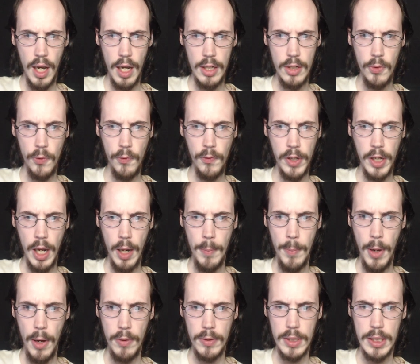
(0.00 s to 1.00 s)
I totally forgot
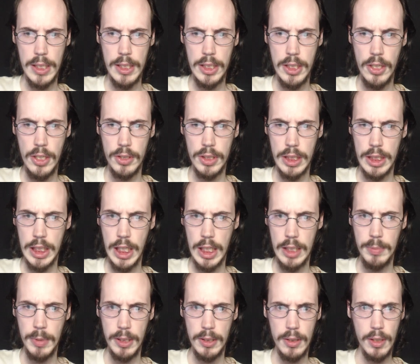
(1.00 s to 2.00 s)
about this year's
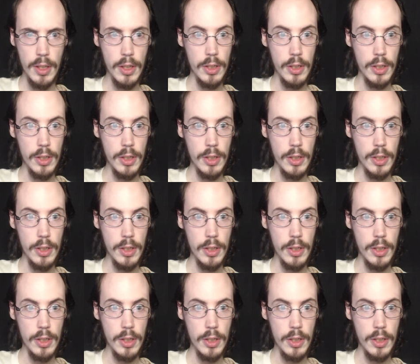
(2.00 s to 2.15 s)
assessment.